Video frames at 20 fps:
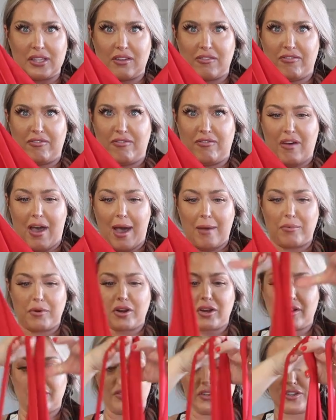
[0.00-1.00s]
the
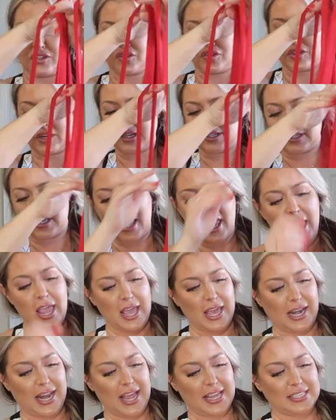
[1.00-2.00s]
fabric of this dress.
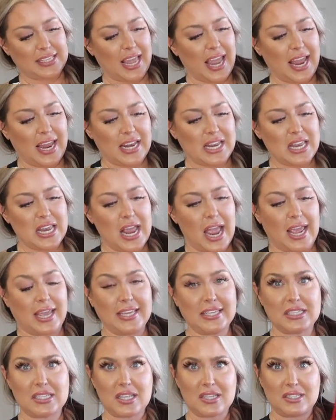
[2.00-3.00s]
It has a
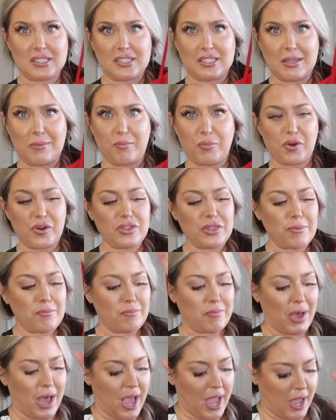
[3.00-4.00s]
nice zipper in the
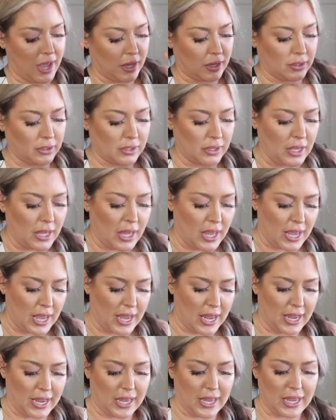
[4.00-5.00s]
back.
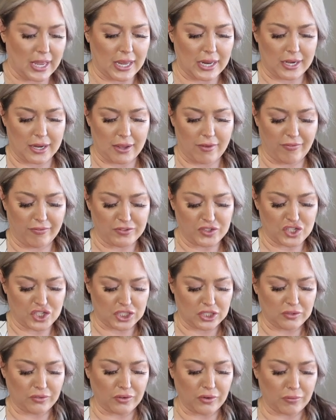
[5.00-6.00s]
And
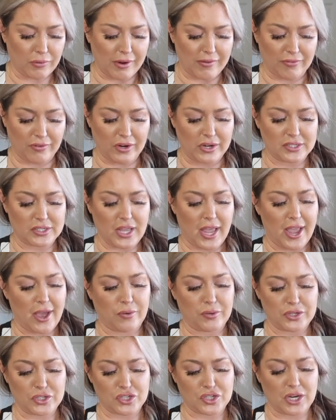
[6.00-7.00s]
just for reference, I
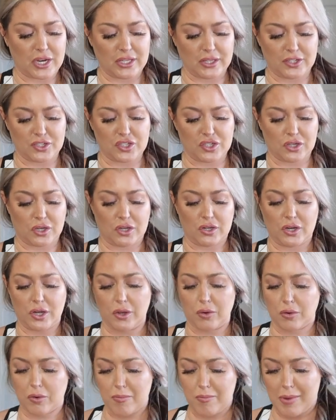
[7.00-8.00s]
always try and let you all
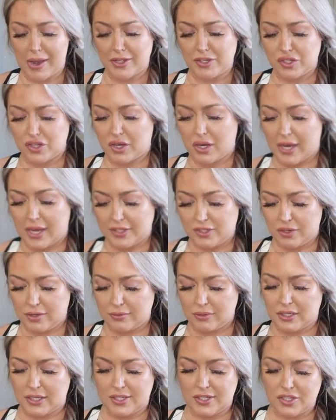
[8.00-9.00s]
know or remind y'all, I do
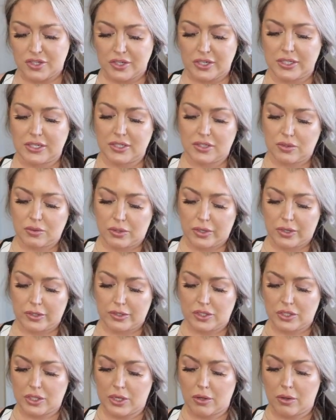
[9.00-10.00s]
have sensory disorder,
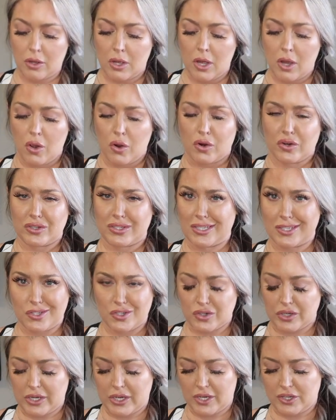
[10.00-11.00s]
so, or
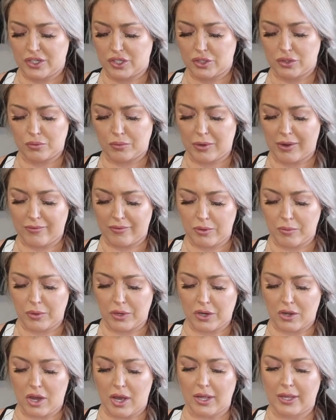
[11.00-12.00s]
sensory issues, whatever you
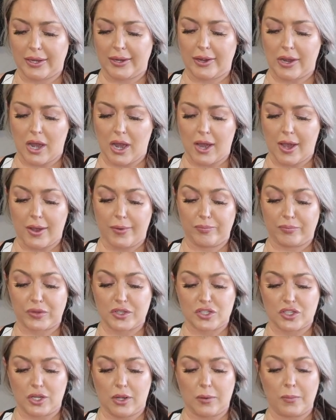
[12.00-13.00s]
want to call it. Um,
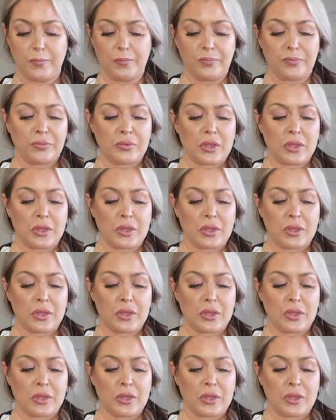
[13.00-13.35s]
so